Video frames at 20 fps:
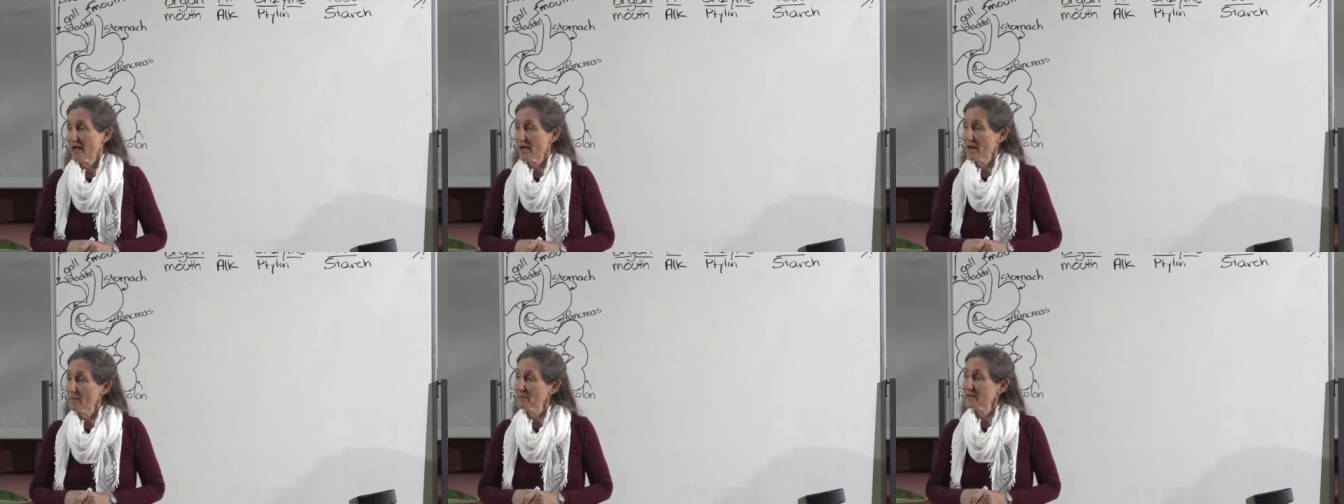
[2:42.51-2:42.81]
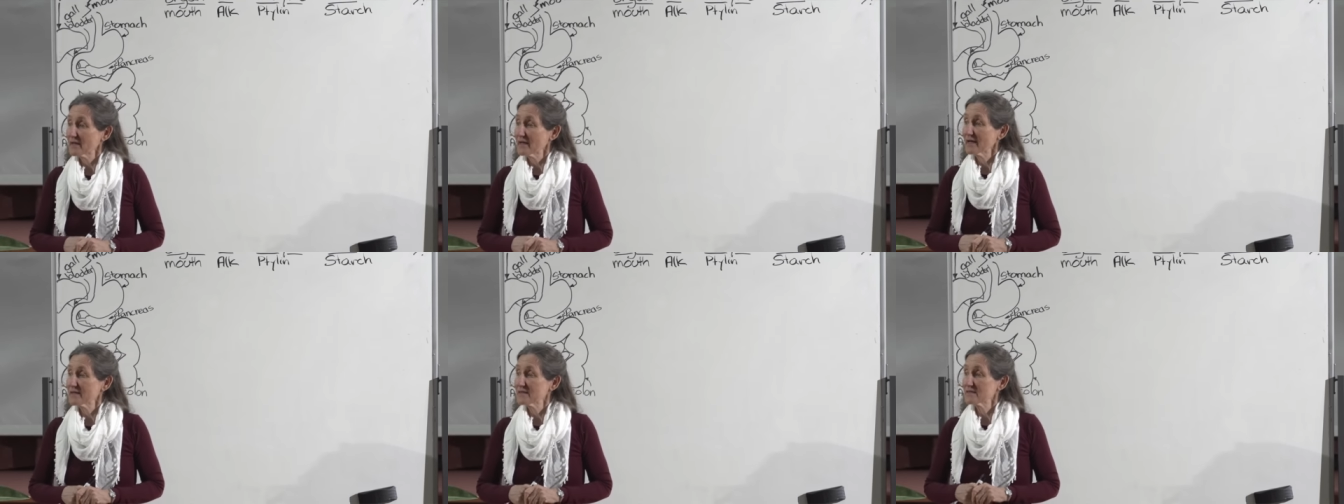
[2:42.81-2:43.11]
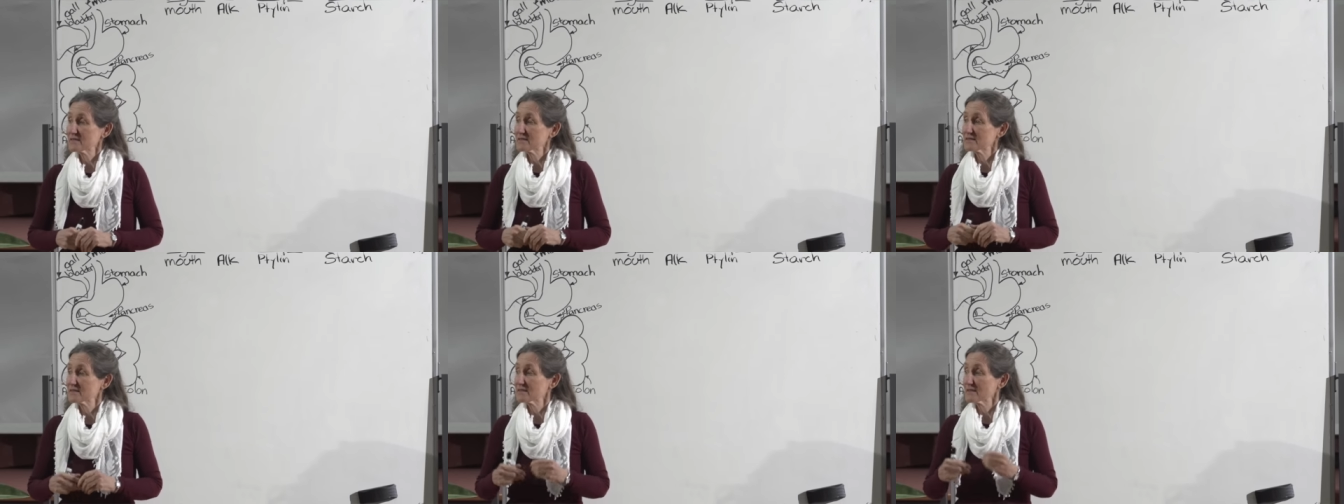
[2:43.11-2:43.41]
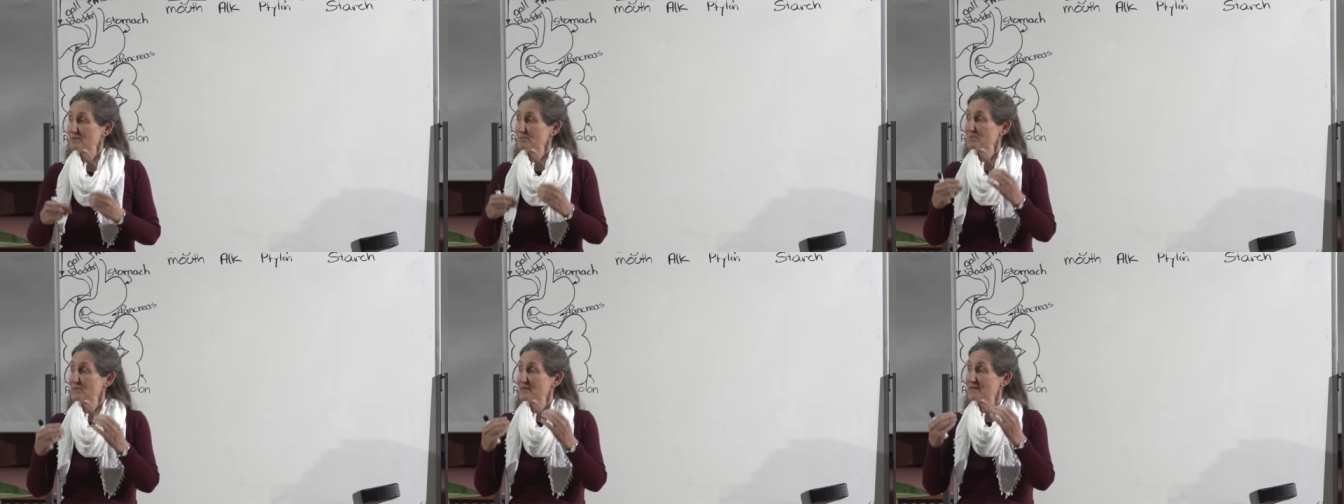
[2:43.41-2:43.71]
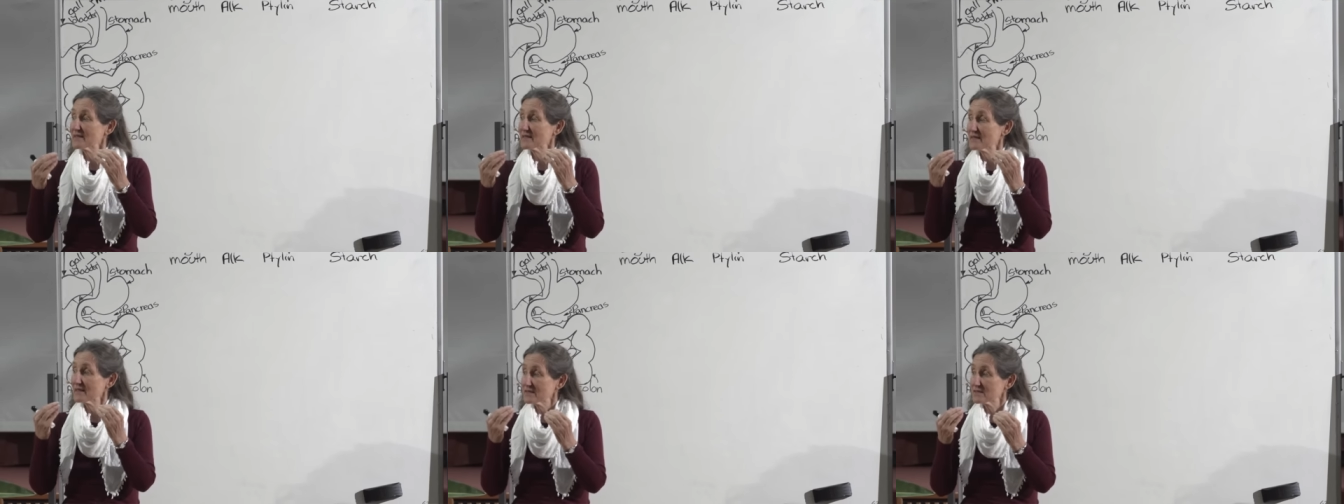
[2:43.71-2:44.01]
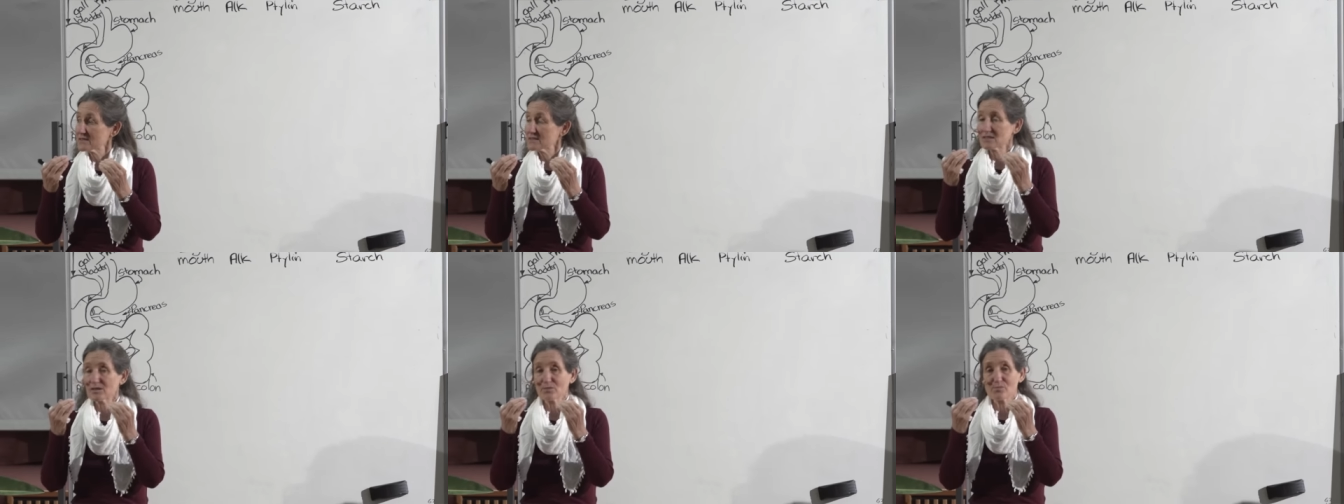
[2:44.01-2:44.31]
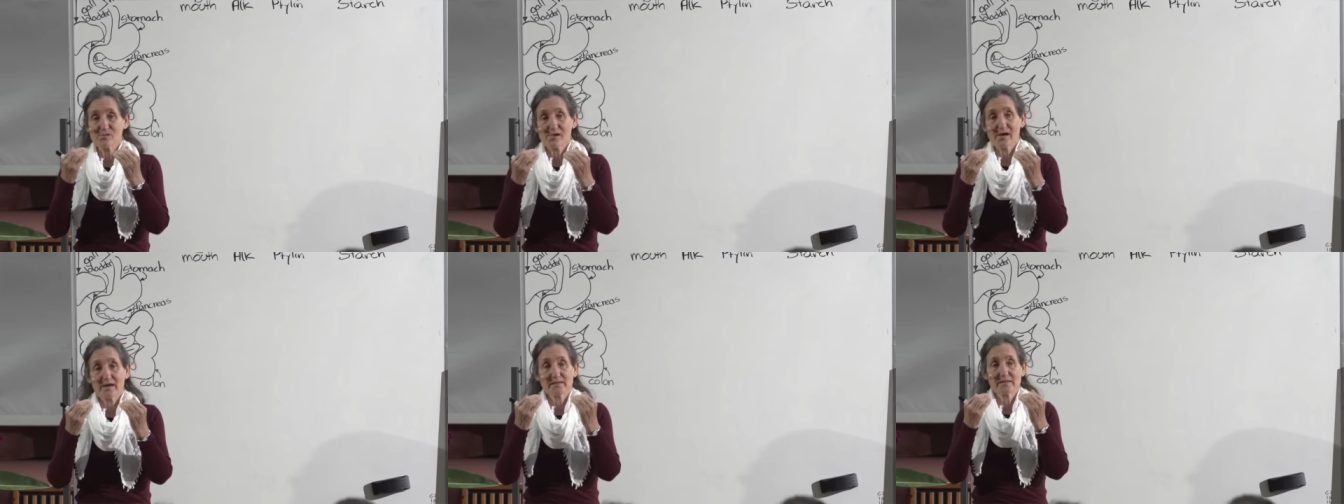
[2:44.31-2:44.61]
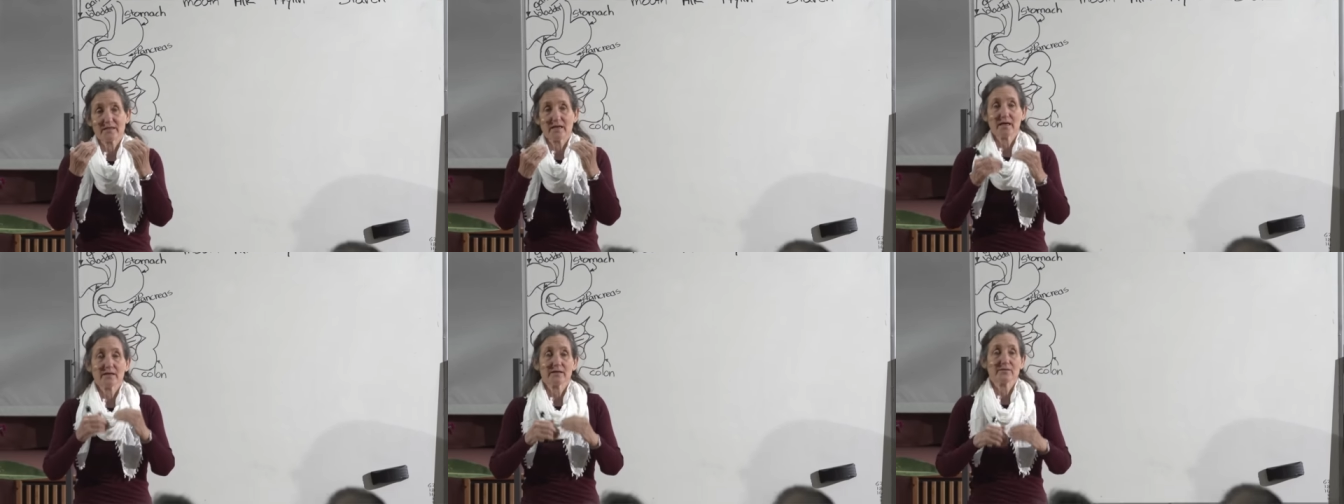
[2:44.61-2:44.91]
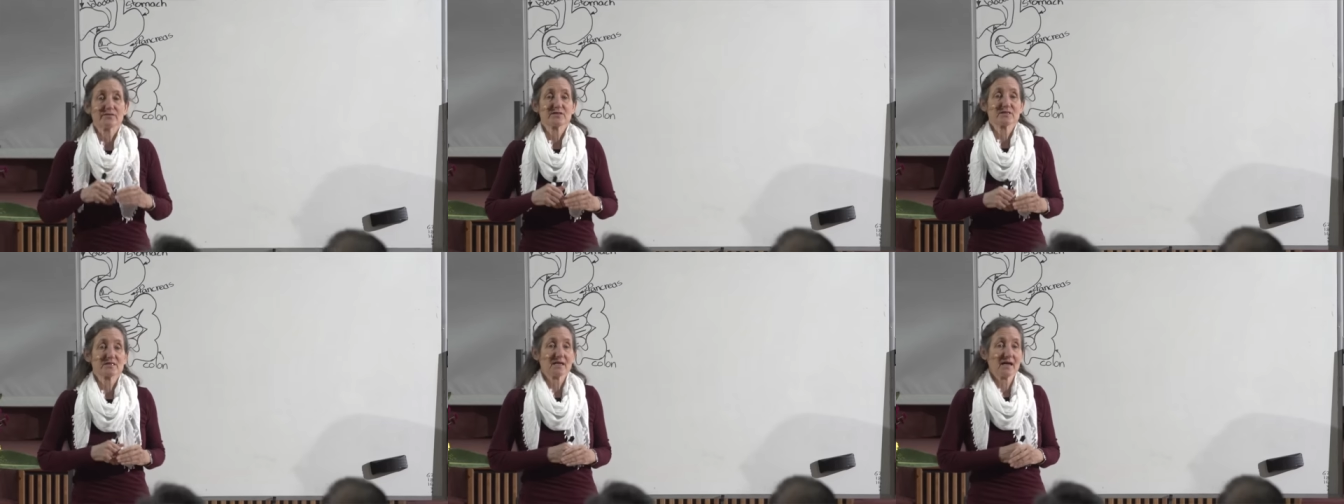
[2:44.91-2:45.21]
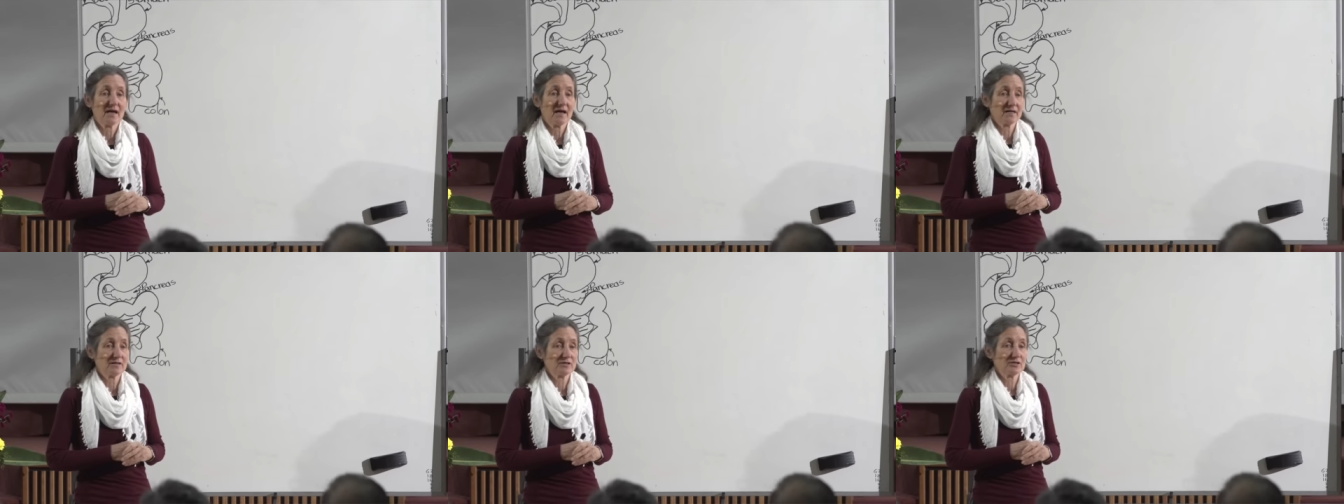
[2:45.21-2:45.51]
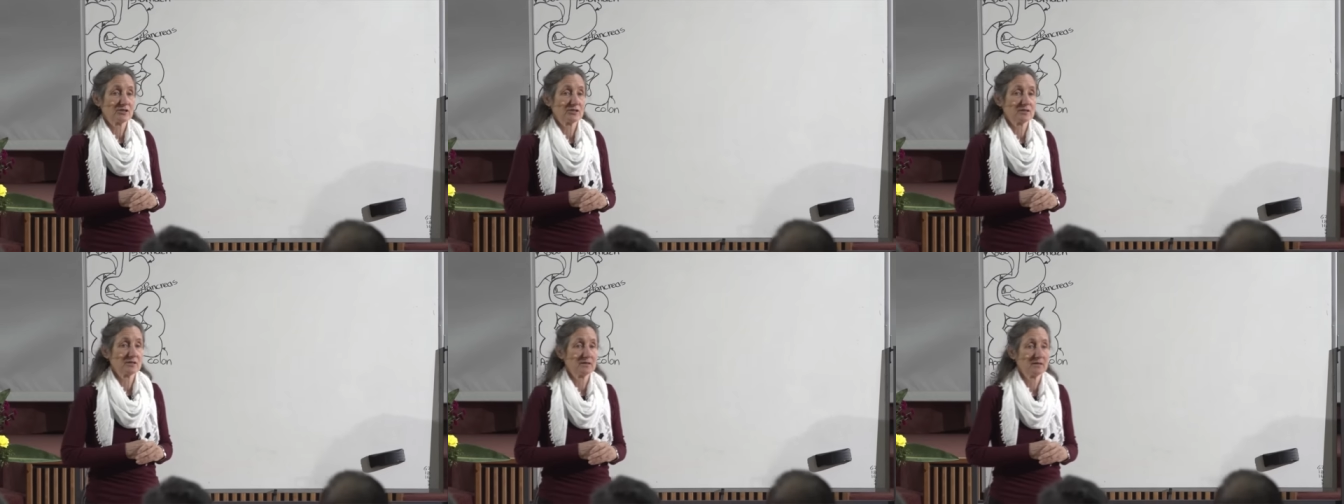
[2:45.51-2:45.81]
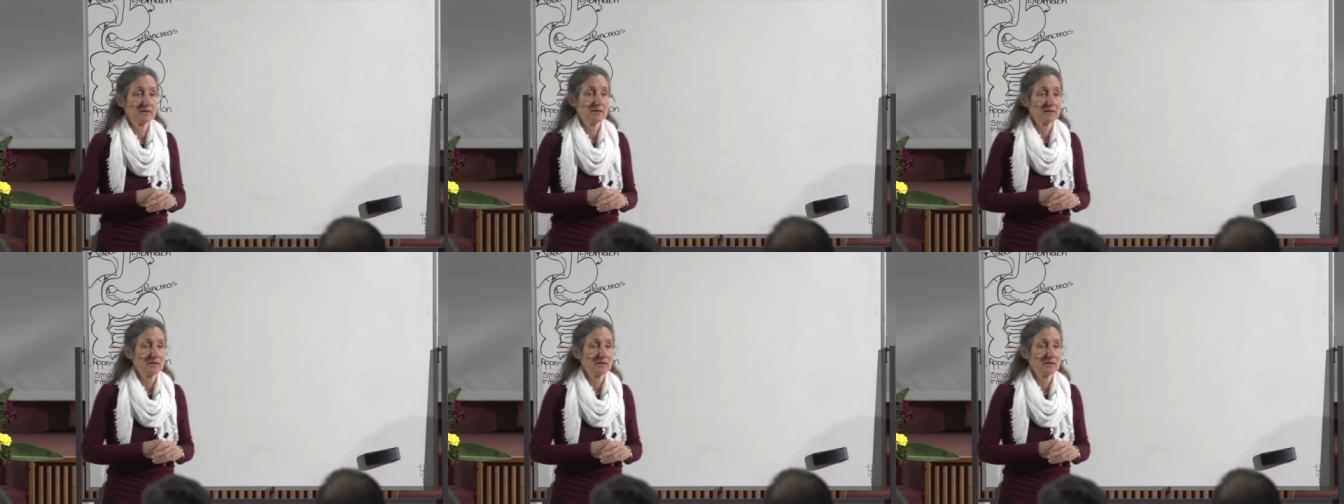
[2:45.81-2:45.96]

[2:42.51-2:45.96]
amylase that begins the breakdown of starch.